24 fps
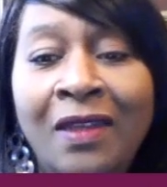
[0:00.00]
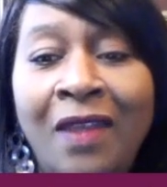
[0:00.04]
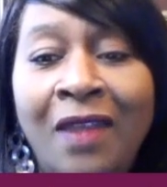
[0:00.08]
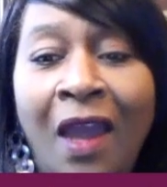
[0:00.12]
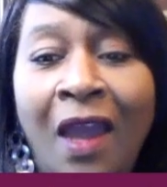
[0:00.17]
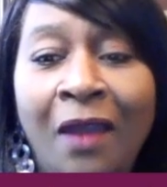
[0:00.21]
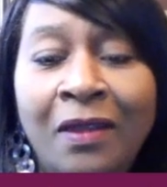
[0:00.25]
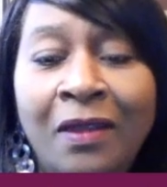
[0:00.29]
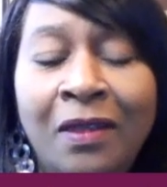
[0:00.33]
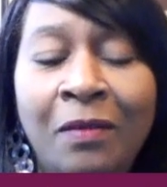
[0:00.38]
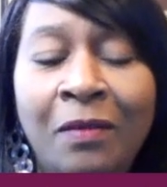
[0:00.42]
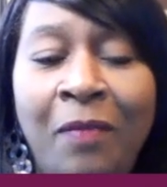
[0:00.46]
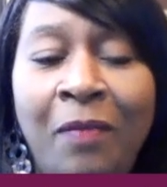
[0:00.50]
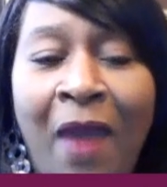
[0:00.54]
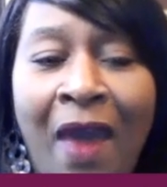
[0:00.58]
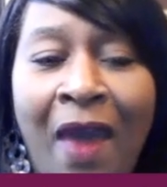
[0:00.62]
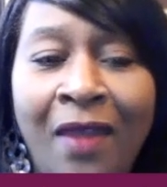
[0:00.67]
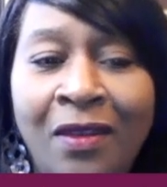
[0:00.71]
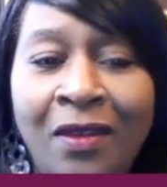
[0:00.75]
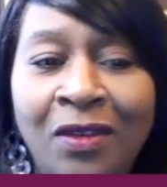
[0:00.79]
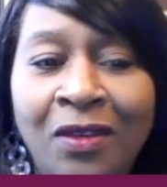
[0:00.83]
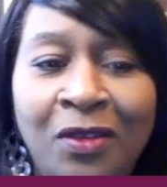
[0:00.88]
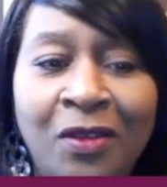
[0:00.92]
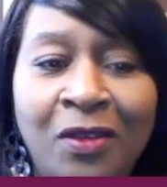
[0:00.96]
Dr.
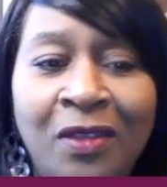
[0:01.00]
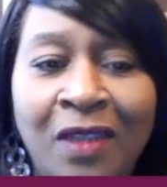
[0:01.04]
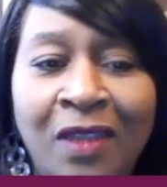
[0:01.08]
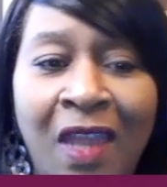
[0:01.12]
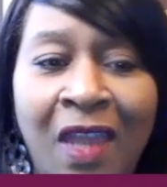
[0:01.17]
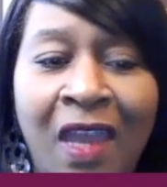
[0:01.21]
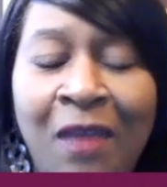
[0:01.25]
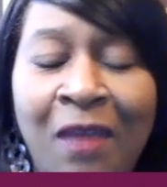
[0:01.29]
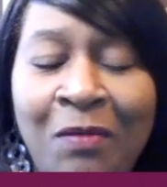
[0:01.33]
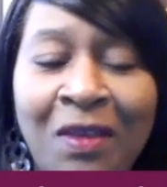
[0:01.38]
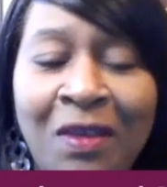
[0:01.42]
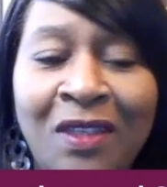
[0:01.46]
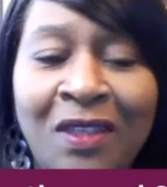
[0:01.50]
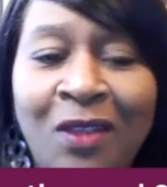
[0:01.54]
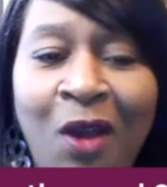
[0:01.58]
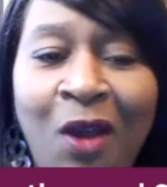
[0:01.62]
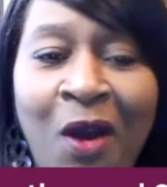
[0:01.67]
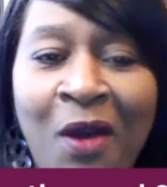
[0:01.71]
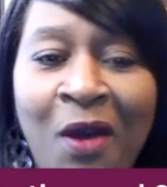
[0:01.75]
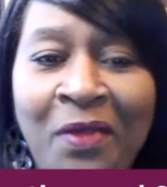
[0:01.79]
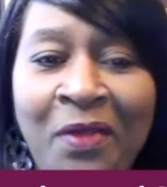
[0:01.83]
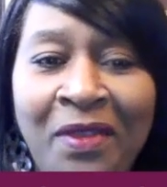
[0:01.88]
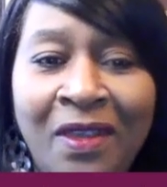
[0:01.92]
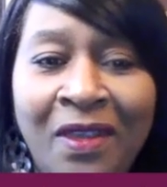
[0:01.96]
Ballinger's name is
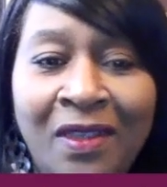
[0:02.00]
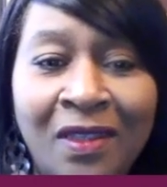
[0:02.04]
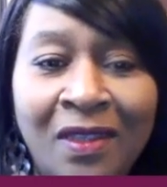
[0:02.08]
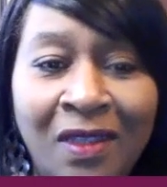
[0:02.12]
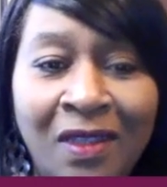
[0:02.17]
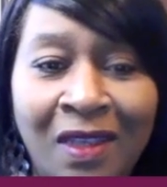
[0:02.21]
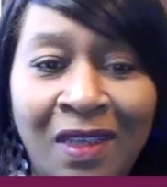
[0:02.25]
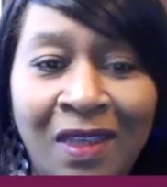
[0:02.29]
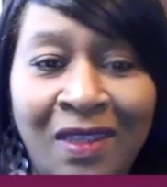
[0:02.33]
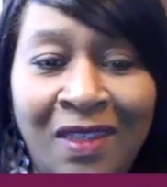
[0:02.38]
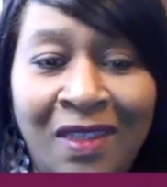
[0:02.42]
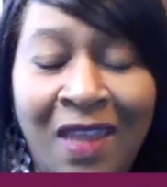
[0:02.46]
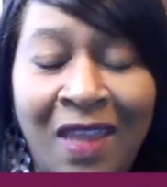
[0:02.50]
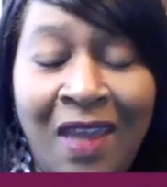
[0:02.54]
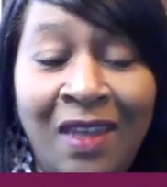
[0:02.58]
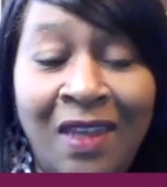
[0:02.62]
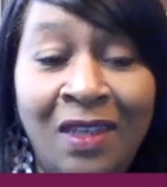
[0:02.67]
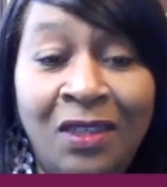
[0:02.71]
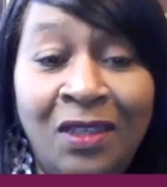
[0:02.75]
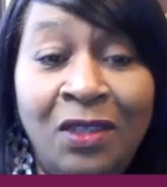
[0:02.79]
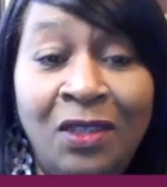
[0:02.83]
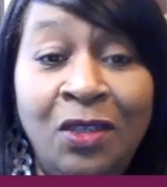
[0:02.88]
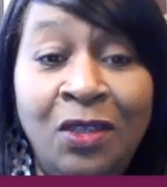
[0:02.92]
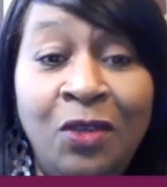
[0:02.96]
on this list that
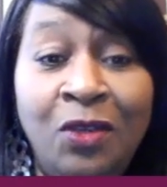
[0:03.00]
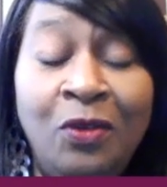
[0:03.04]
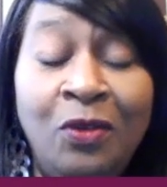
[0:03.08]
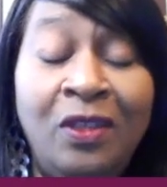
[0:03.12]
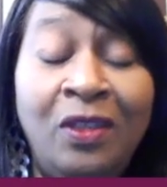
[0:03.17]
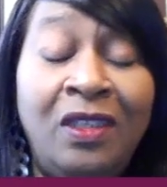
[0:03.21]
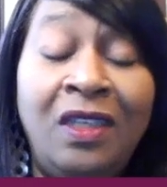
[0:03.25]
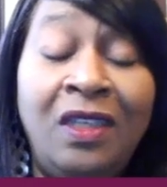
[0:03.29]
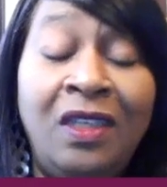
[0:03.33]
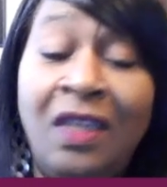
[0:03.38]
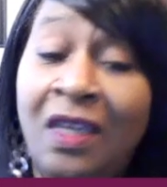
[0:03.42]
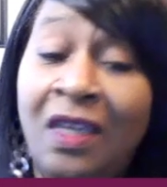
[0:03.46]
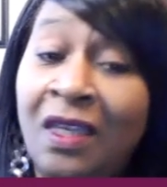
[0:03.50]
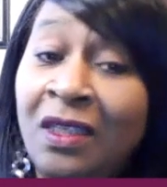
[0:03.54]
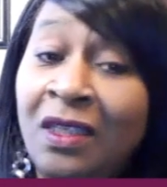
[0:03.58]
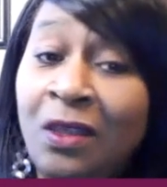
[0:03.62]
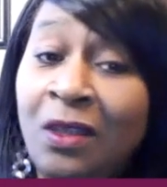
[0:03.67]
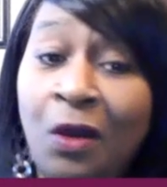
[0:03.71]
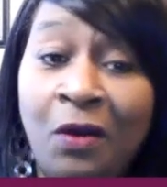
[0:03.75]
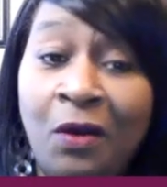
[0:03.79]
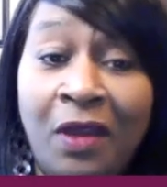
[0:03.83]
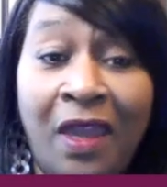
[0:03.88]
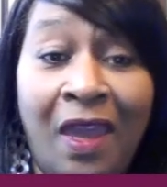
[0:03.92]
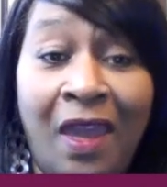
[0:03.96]
is new. She is
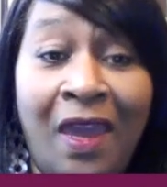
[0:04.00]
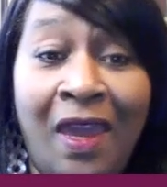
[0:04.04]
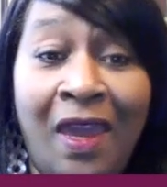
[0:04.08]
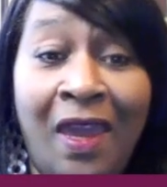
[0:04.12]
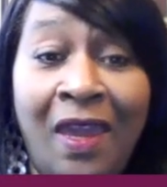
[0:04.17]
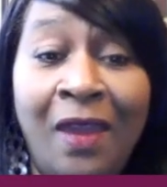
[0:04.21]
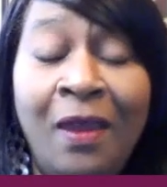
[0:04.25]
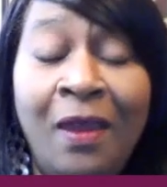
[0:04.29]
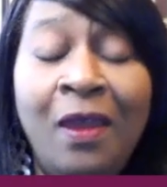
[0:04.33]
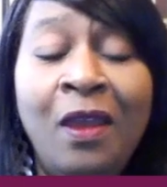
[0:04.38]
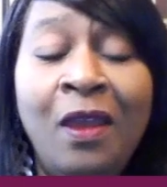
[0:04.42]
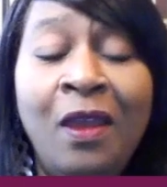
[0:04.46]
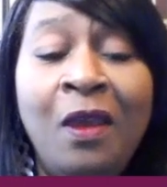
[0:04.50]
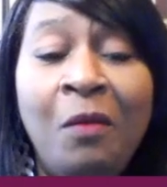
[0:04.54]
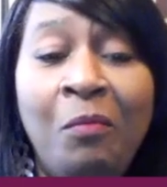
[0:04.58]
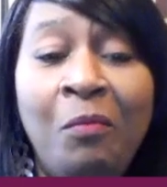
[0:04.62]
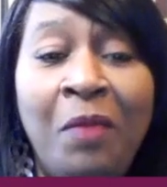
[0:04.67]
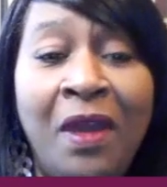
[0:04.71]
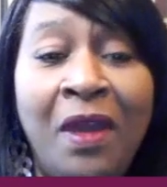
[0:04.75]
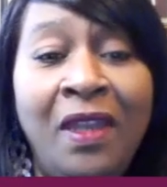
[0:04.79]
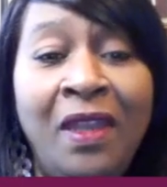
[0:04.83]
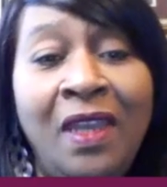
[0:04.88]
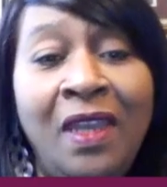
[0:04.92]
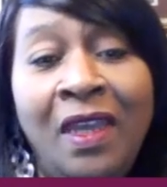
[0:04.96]
okay,
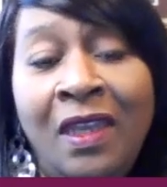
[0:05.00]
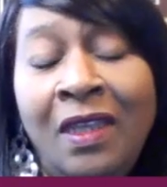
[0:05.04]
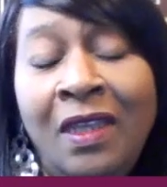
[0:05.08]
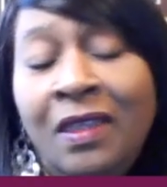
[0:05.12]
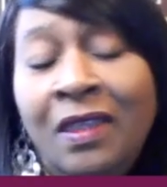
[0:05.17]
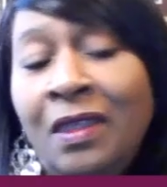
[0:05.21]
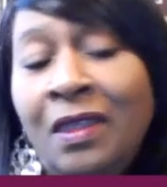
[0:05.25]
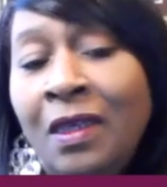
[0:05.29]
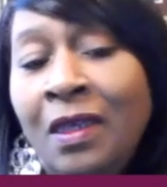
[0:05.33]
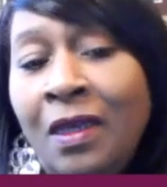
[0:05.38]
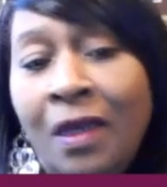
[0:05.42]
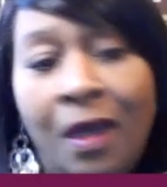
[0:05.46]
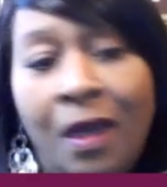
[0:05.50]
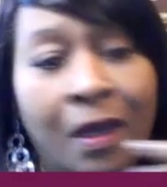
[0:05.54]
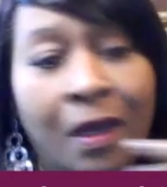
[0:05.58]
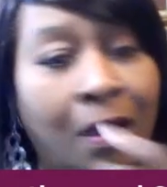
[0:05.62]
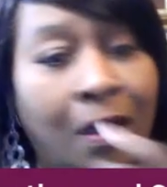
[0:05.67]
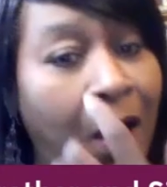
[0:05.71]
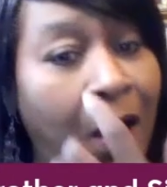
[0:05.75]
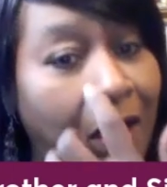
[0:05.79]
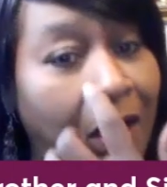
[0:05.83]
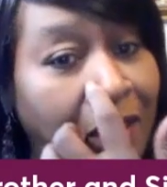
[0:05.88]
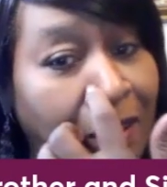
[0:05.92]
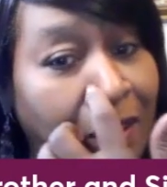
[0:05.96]
but it is a
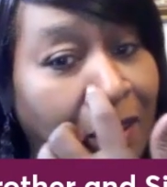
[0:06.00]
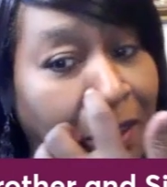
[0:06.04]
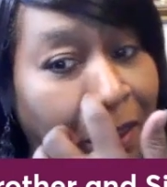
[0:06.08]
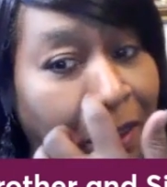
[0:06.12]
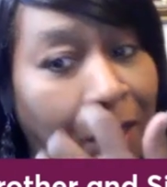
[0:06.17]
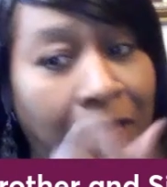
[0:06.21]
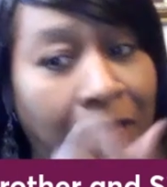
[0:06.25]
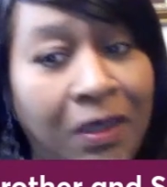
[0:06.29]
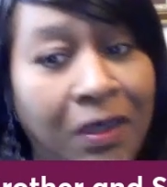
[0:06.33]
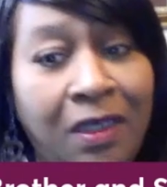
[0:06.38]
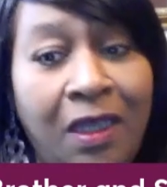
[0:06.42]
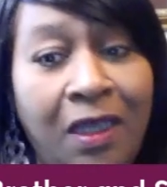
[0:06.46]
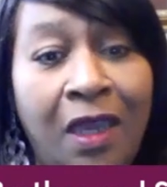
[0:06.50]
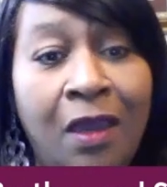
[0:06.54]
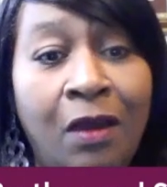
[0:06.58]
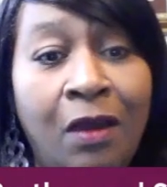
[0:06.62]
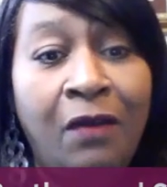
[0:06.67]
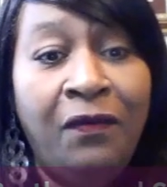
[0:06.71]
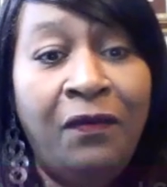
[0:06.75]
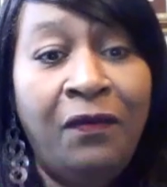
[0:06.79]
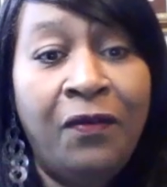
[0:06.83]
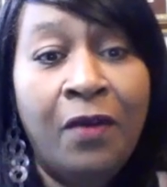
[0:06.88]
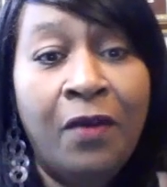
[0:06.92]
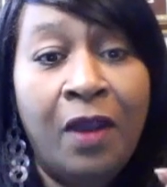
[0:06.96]
cautionary
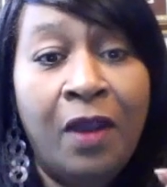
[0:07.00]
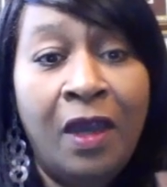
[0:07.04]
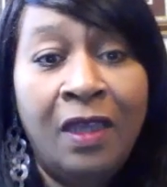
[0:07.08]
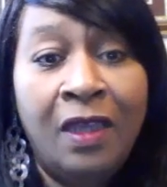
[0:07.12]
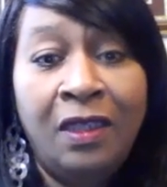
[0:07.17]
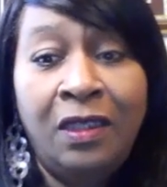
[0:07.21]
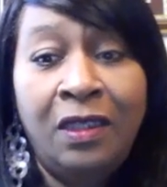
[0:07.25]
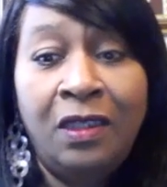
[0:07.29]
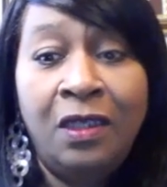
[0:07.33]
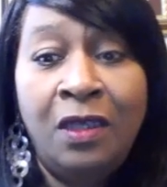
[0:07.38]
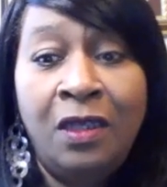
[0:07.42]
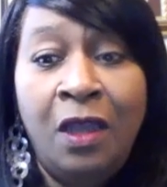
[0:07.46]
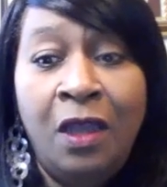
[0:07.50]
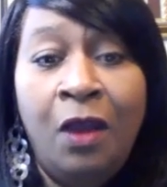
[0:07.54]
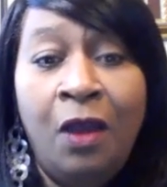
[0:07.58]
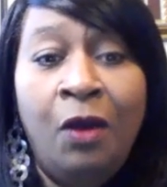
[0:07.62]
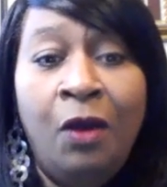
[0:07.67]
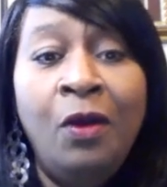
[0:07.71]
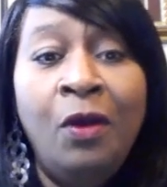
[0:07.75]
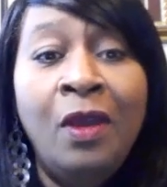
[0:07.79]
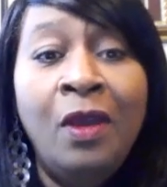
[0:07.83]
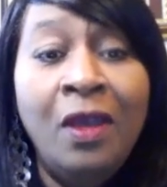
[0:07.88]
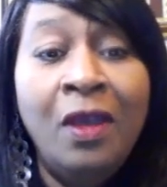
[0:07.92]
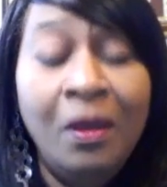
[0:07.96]
tale for us to
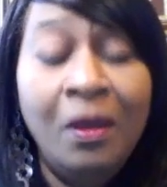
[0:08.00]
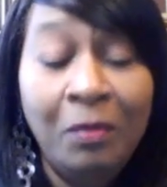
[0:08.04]
know.